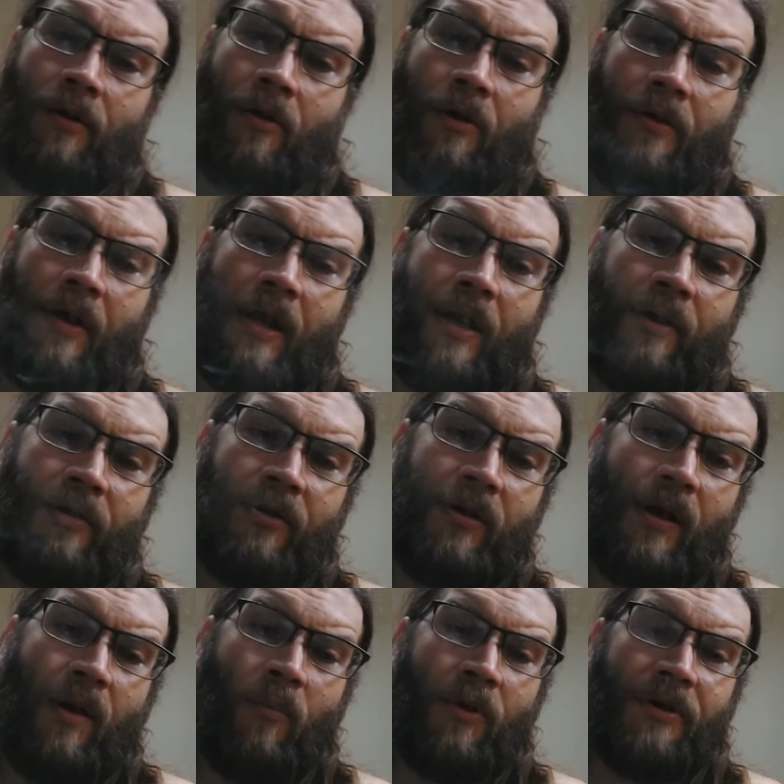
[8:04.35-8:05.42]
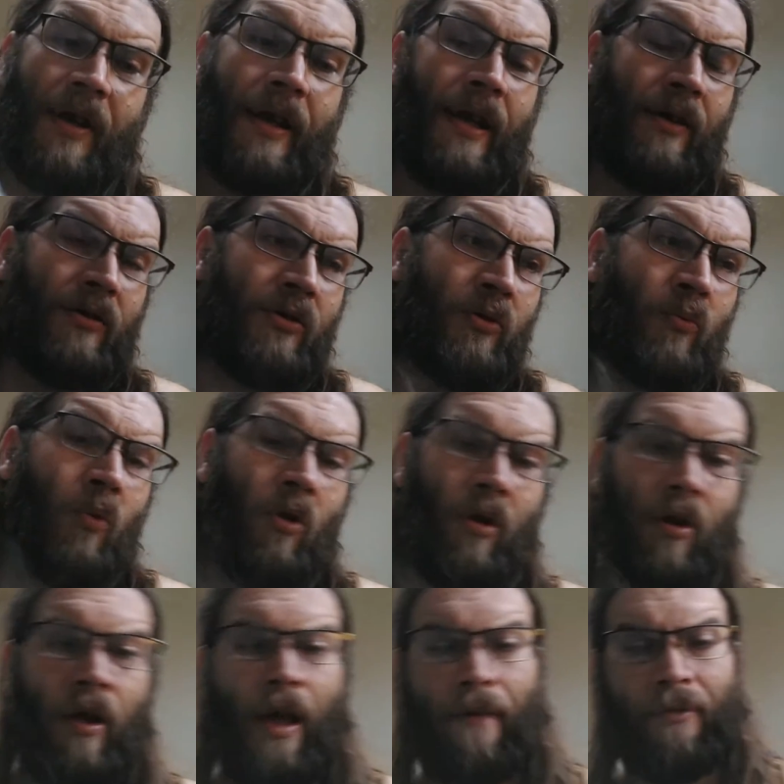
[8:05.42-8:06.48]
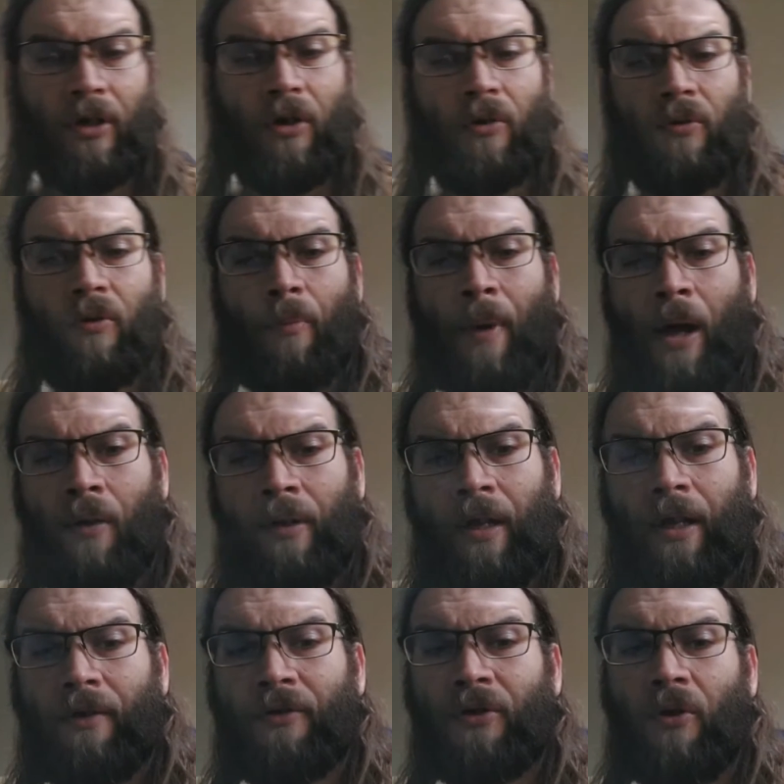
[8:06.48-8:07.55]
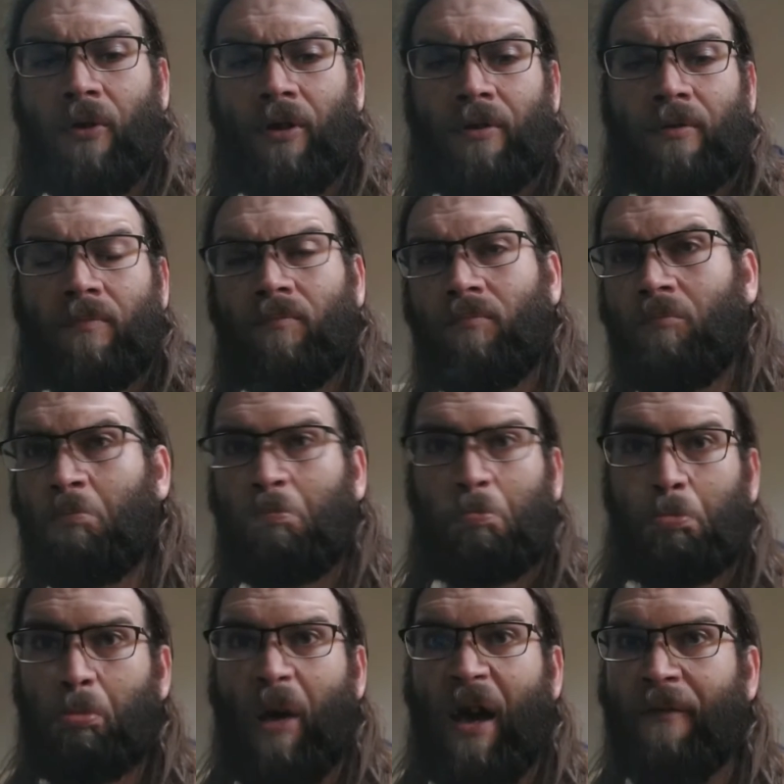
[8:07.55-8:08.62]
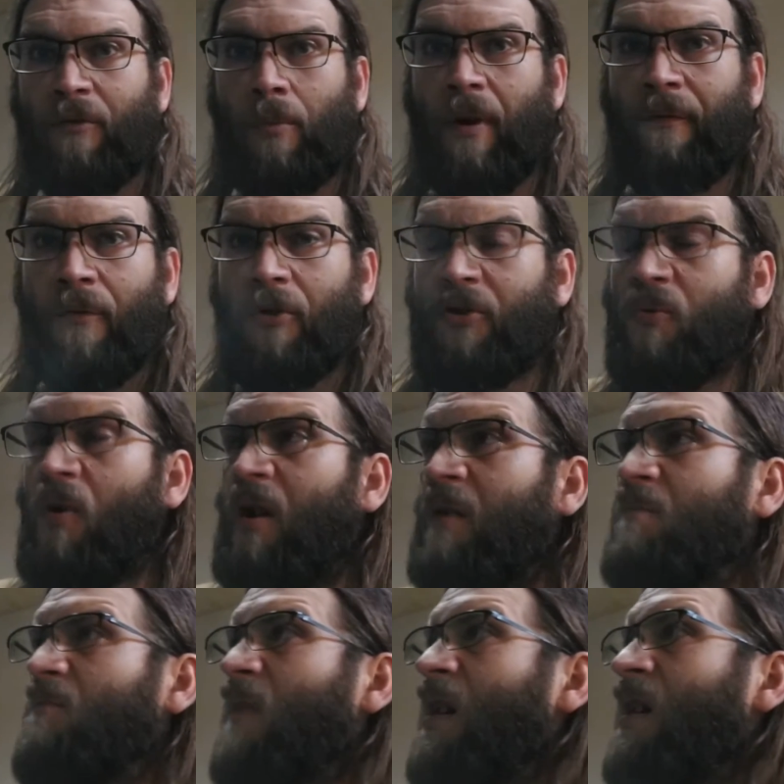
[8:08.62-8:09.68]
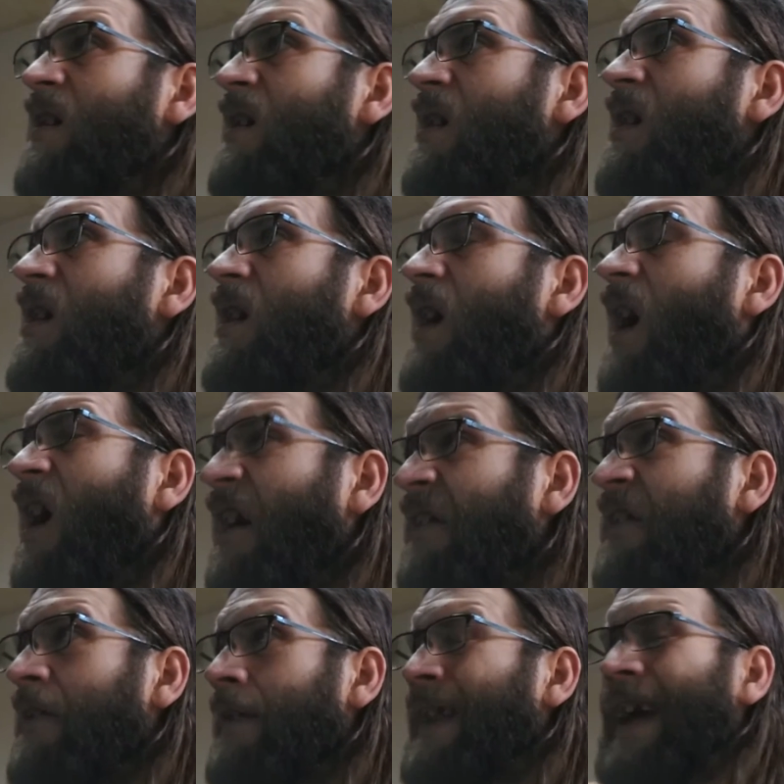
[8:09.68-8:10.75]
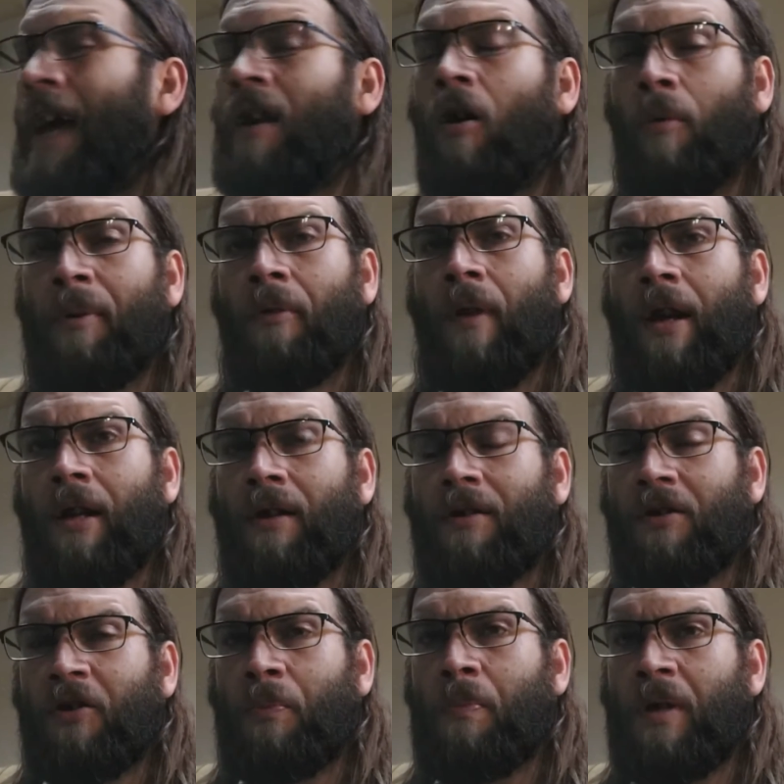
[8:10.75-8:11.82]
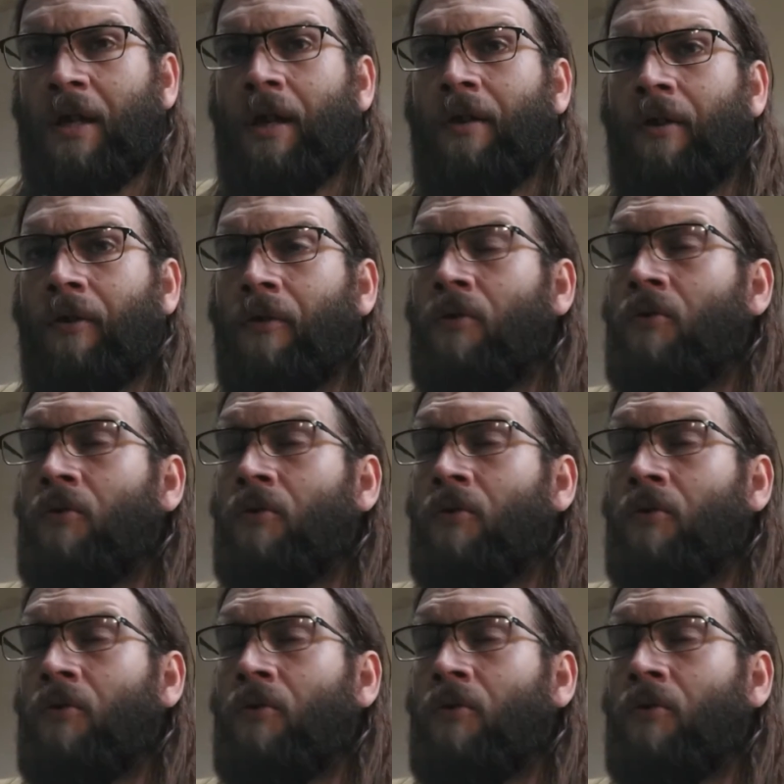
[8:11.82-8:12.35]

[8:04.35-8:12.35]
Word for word: The only thing is, uh, once I get to work, I'll have to go about getting a soda after my first run other than that, I'll be ready to just be in the